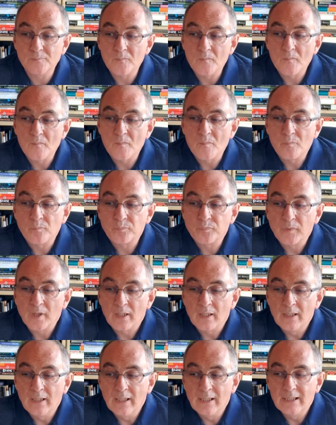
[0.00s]

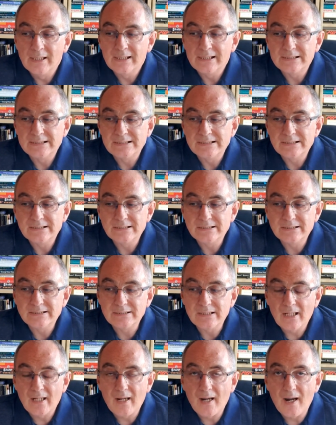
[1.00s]

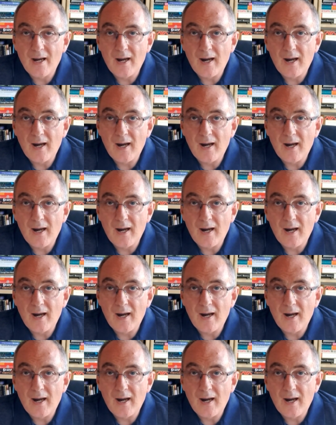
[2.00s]
(silence)